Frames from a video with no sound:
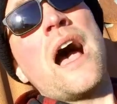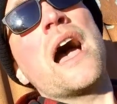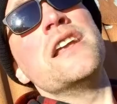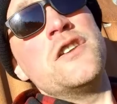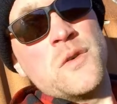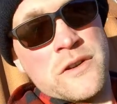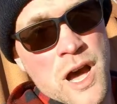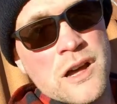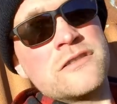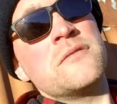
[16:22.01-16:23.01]
I do
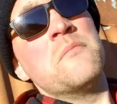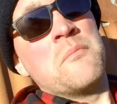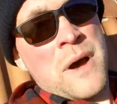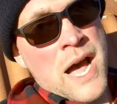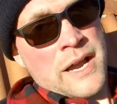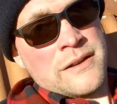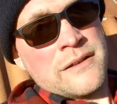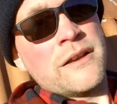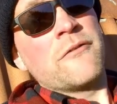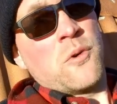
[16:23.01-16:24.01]
not
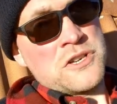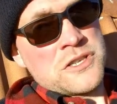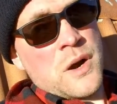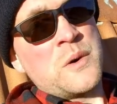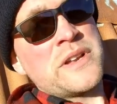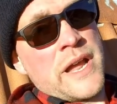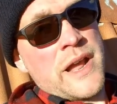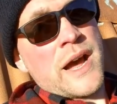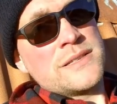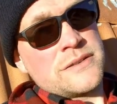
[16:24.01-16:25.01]
mind if Watchtower
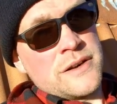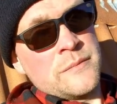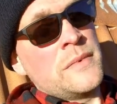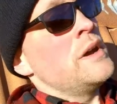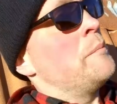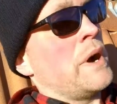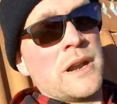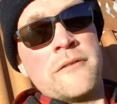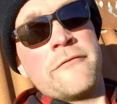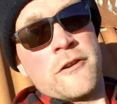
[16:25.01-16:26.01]
take ice cream
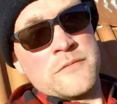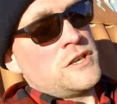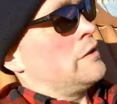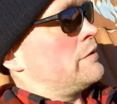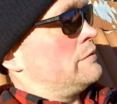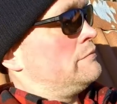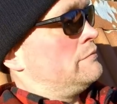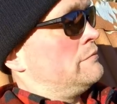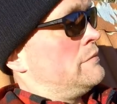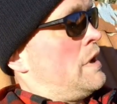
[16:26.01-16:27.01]
money from children
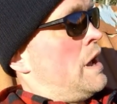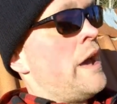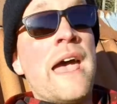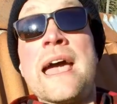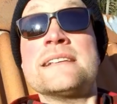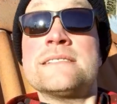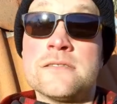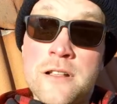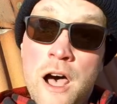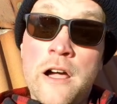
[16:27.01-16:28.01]
as
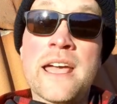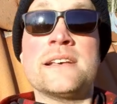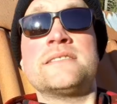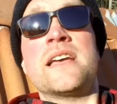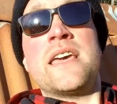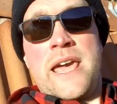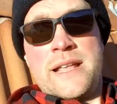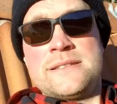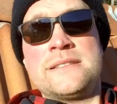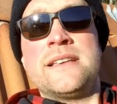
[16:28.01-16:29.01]
long as the
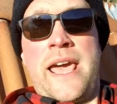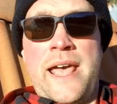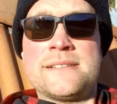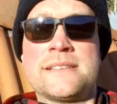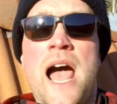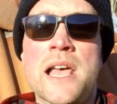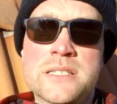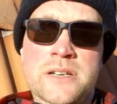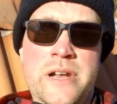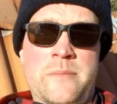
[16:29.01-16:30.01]
kids gets
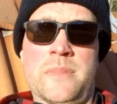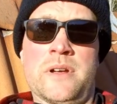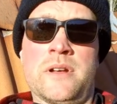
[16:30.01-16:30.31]
ice cream.